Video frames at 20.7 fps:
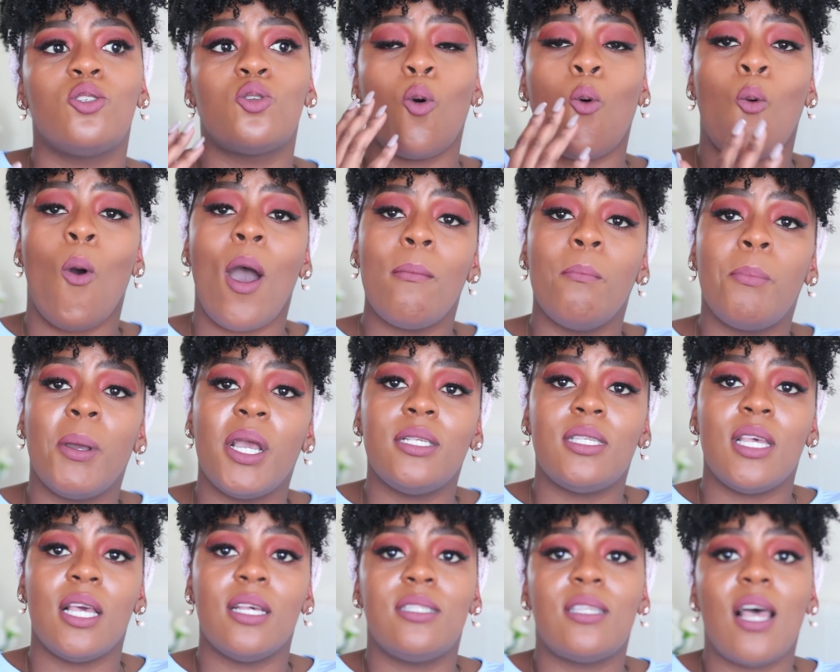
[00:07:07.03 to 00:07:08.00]
So one
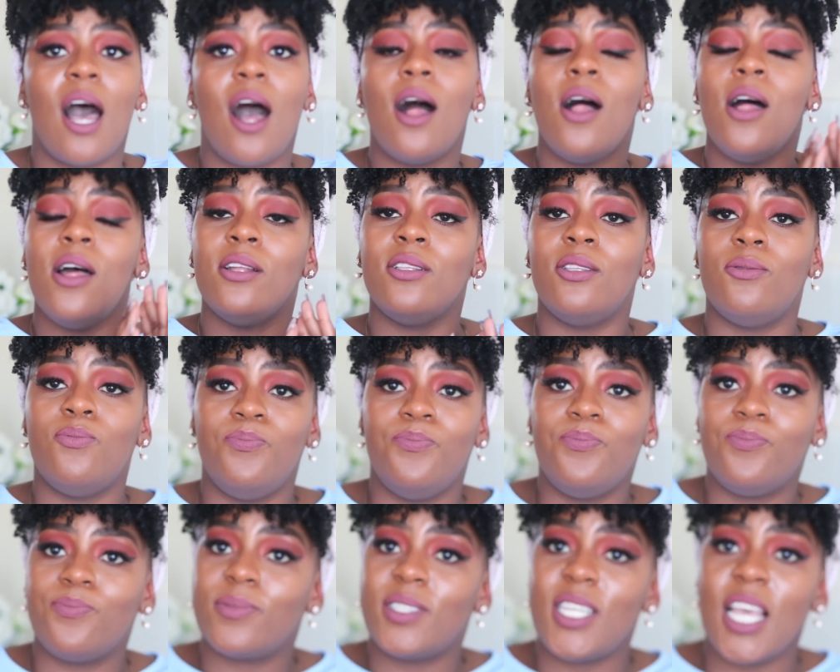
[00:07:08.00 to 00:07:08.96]
base hairstyle,
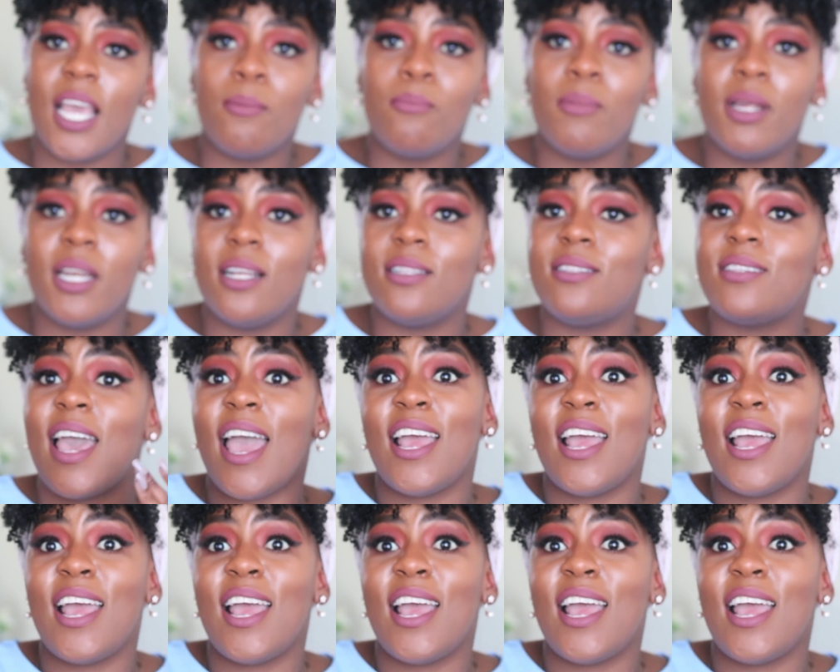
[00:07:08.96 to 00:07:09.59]
10 minutes,